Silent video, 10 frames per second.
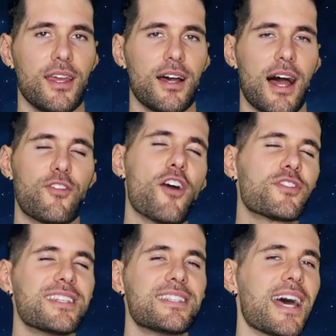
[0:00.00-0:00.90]
I've
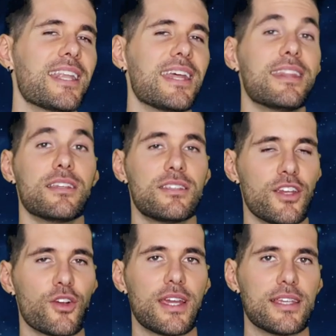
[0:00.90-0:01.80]
often said in this
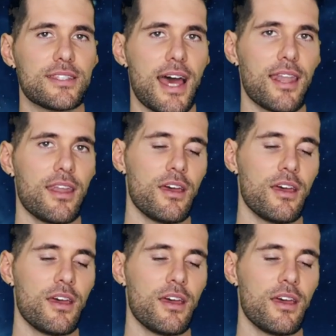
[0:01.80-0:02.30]
series that